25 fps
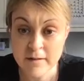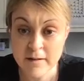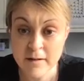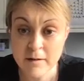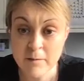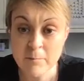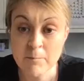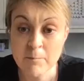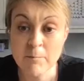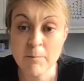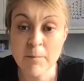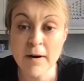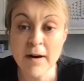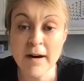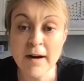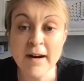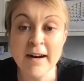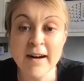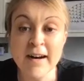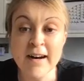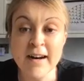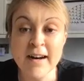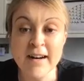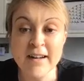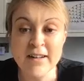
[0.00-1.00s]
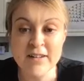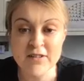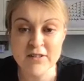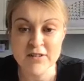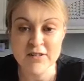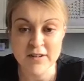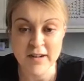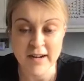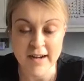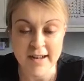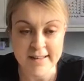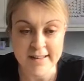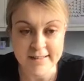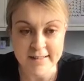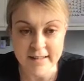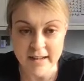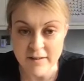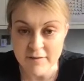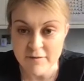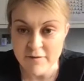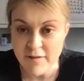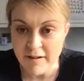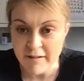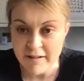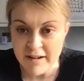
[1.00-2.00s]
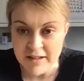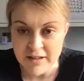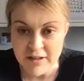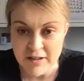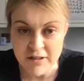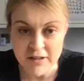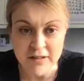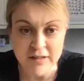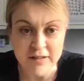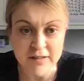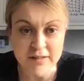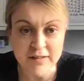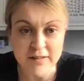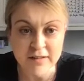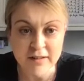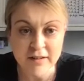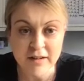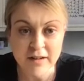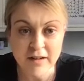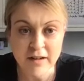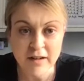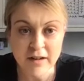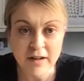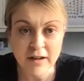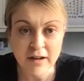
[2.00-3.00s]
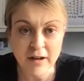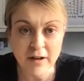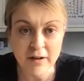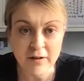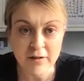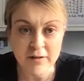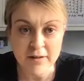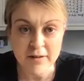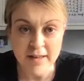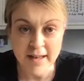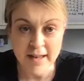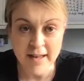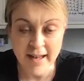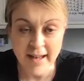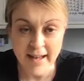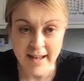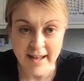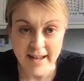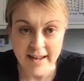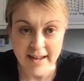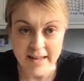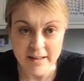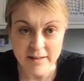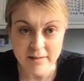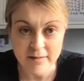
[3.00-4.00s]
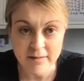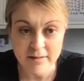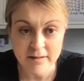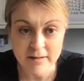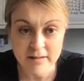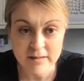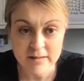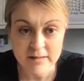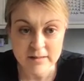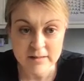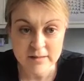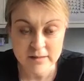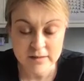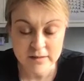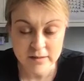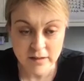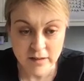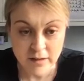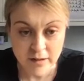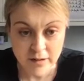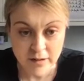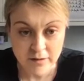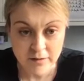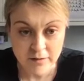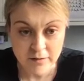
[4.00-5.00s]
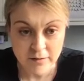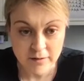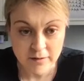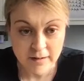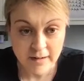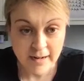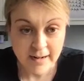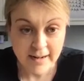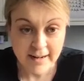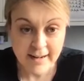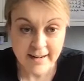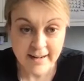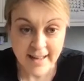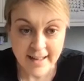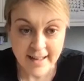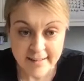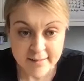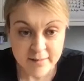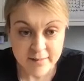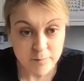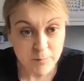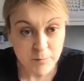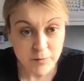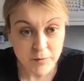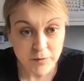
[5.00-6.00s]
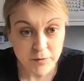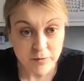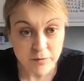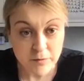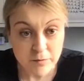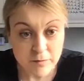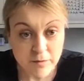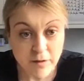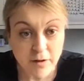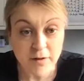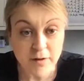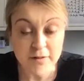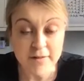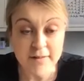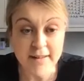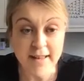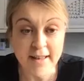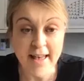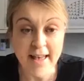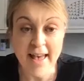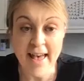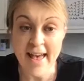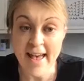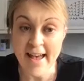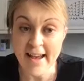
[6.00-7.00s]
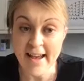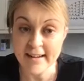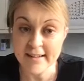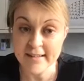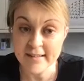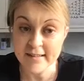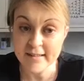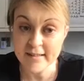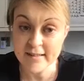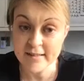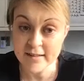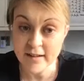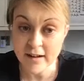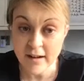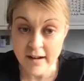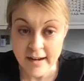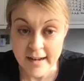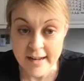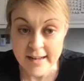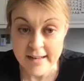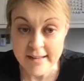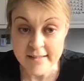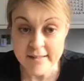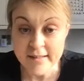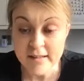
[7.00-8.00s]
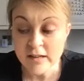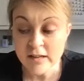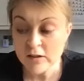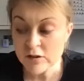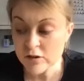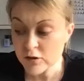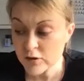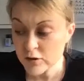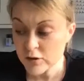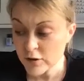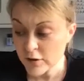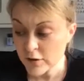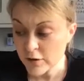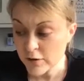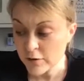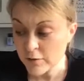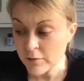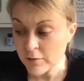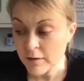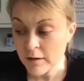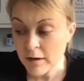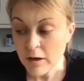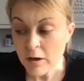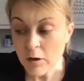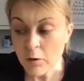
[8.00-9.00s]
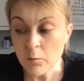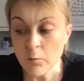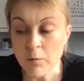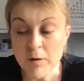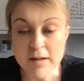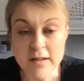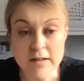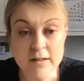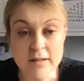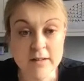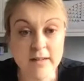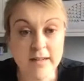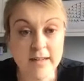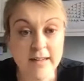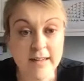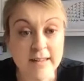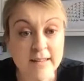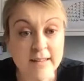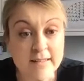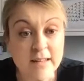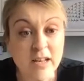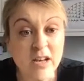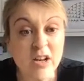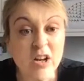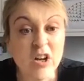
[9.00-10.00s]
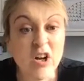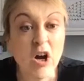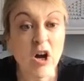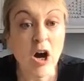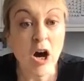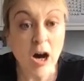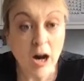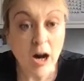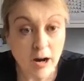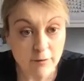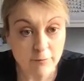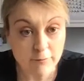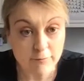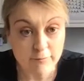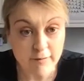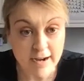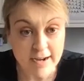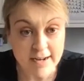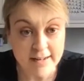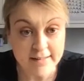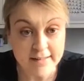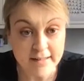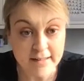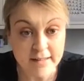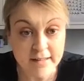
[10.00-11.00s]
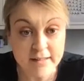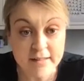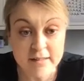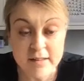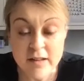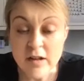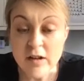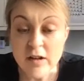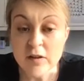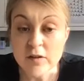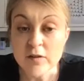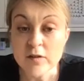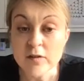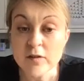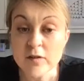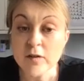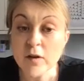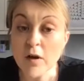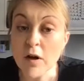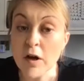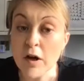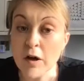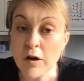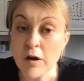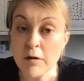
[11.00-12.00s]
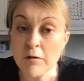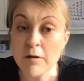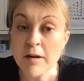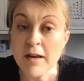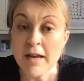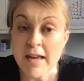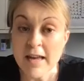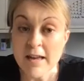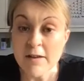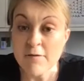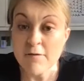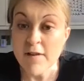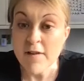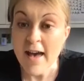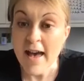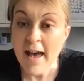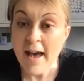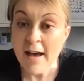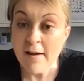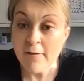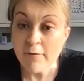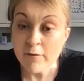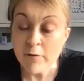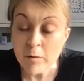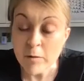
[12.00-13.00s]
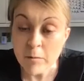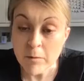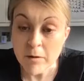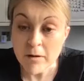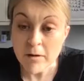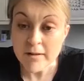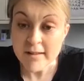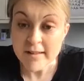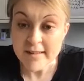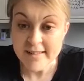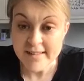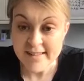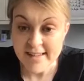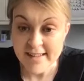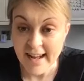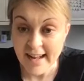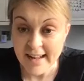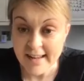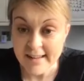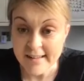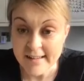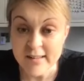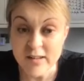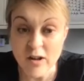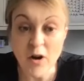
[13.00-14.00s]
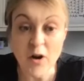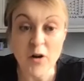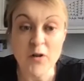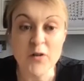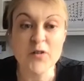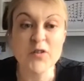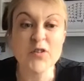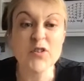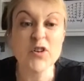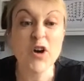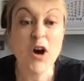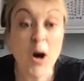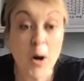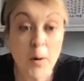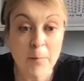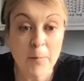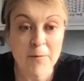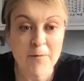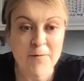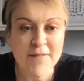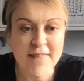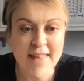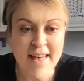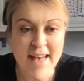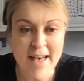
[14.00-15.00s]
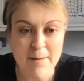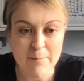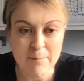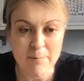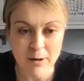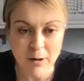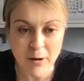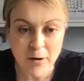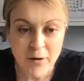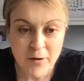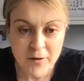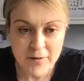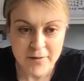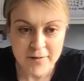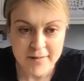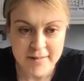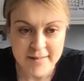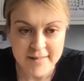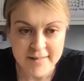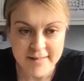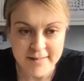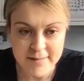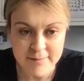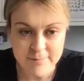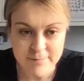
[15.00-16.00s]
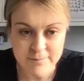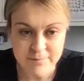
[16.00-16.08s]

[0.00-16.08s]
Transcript: Much nicer, very good. Okay, so let's move on to exercise 2, which is calf raises. So if everyone stands on top of their blocks,